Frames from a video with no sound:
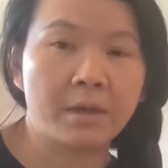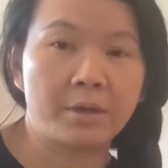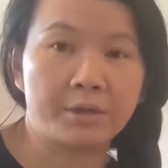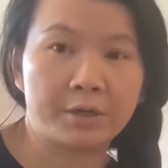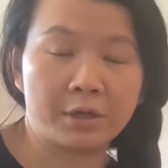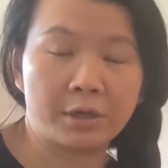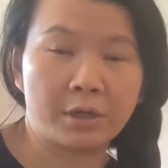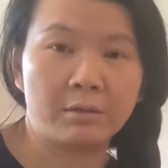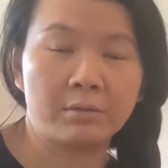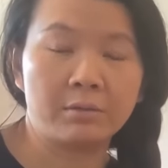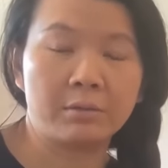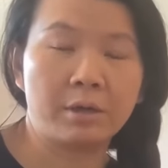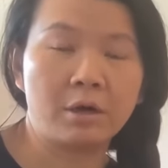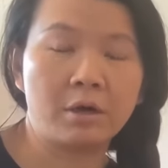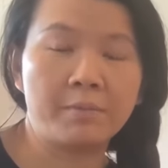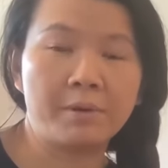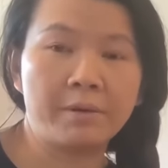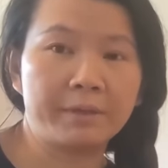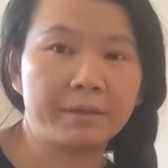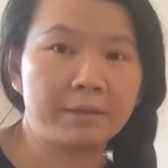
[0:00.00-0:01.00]
you know,
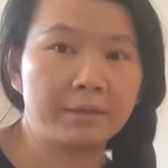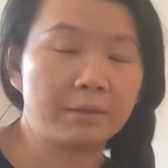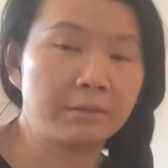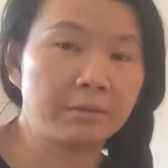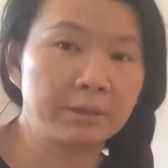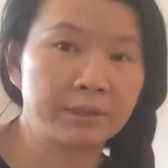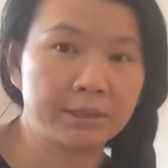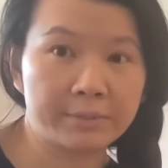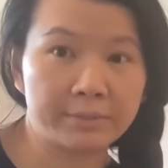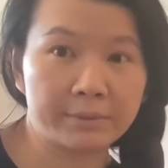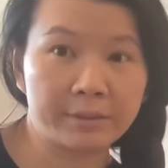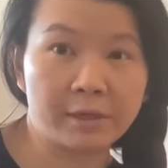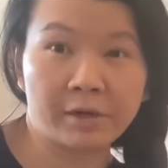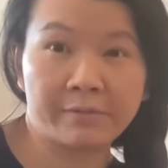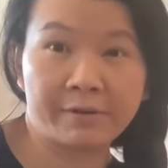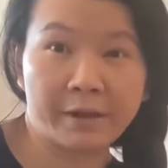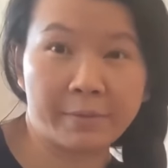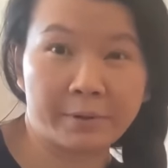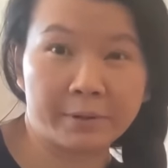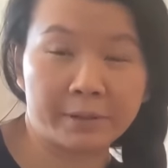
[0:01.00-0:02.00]
or maybe
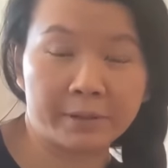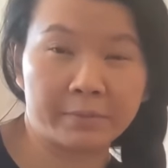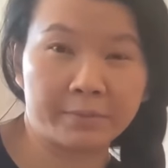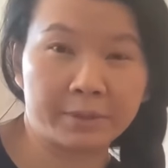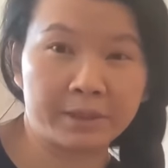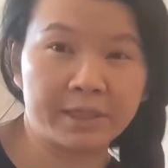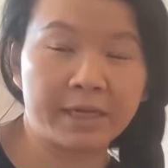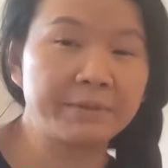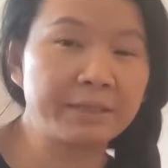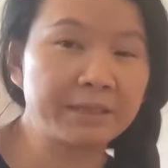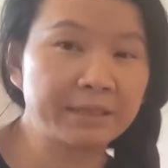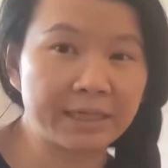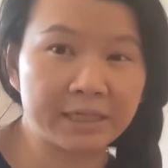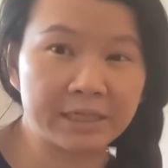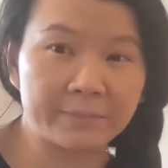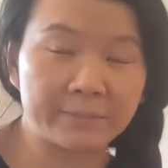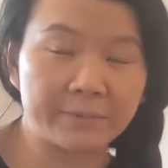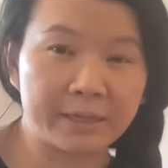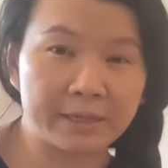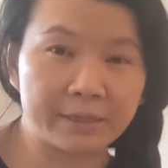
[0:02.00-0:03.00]
35% budget. I'm just
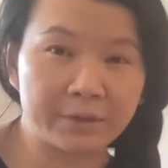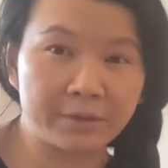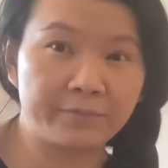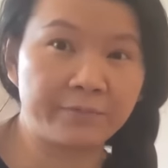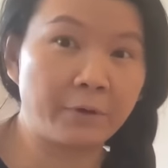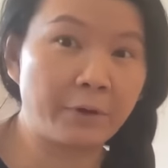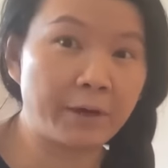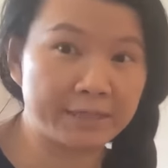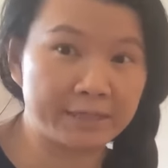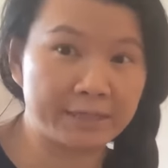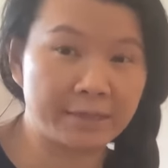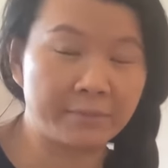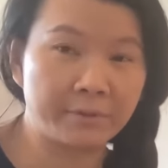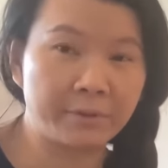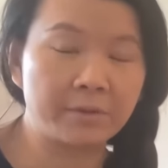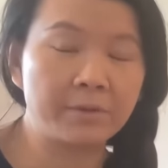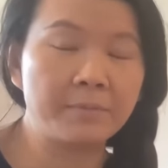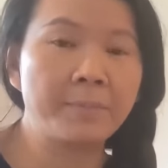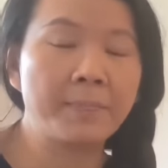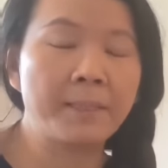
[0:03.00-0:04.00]
explaining to you for
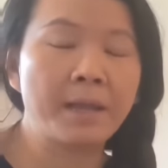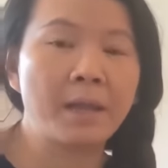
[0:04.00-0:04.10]
example.